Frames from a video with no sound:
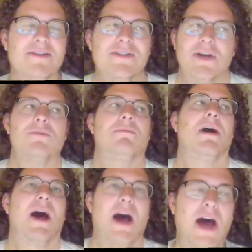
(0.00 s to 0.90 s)
So
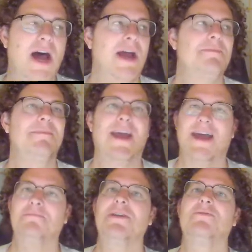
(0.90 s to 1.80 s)
I'm
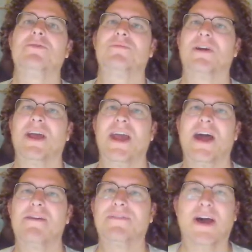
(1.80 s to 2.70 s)
happy with what I have.